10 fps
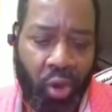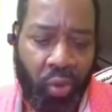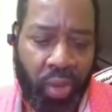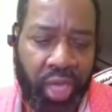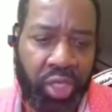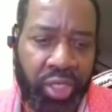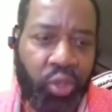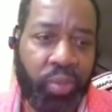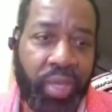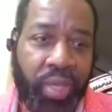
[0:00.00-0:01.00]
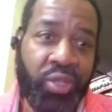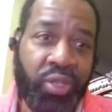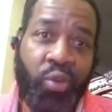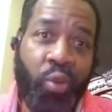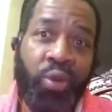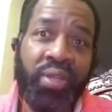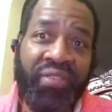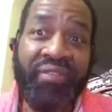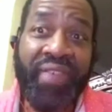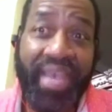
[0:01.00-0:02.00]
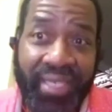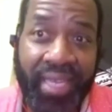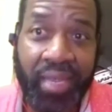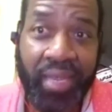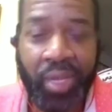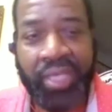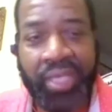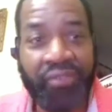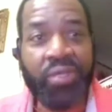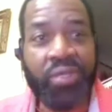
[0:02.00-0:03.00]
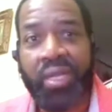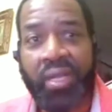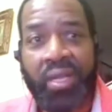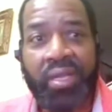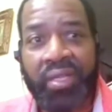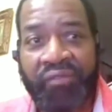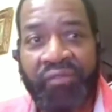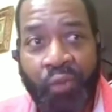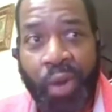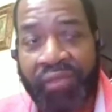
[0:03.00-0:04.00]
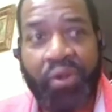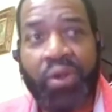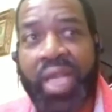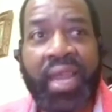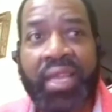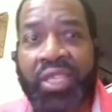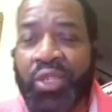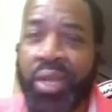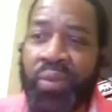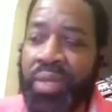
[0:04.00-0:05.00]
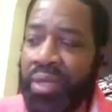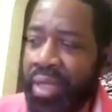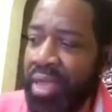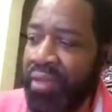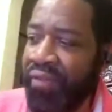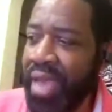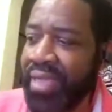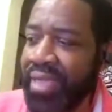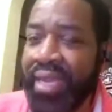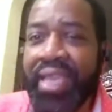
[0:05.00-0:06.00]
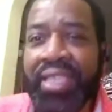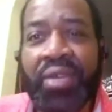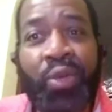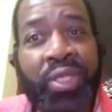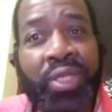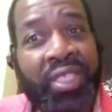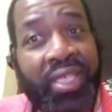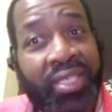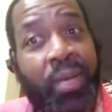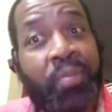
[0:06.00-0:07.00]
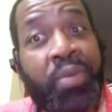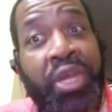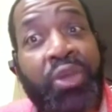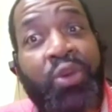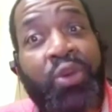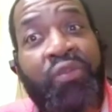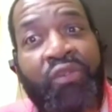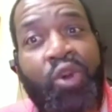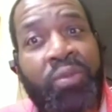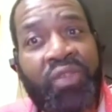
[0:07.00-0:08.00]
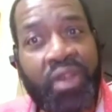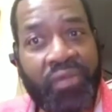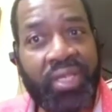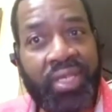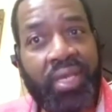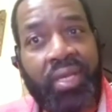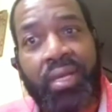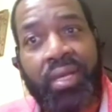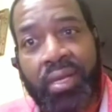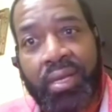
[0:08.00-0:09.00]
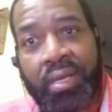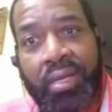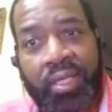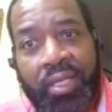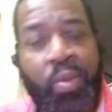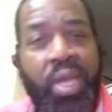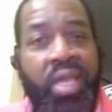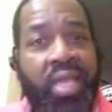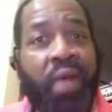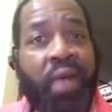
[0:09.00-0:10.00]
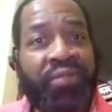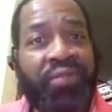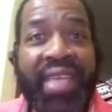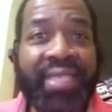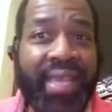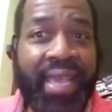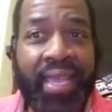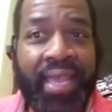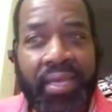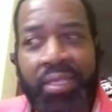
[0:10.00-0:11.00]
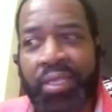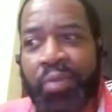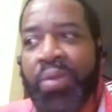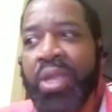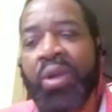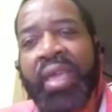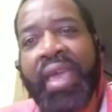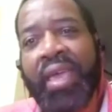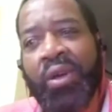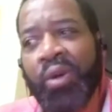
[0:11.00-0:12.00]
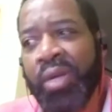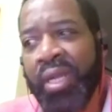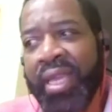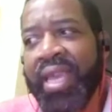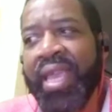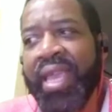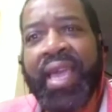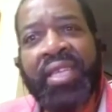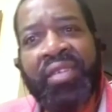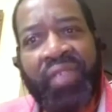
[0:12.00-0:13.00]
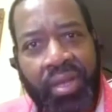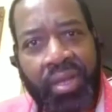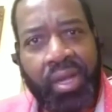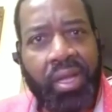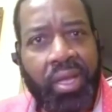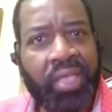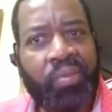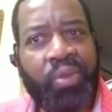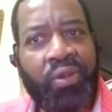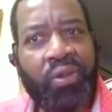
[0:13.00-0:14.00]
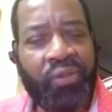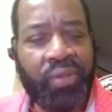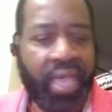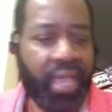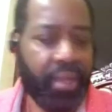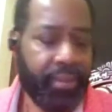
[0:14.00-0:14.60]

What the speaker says: introduced me to the world of investing, because at first, when I first got into it, the fascination was just some new form of currency. To me, that was fascinating, and to be on the leading edge of it is a beautiful thing.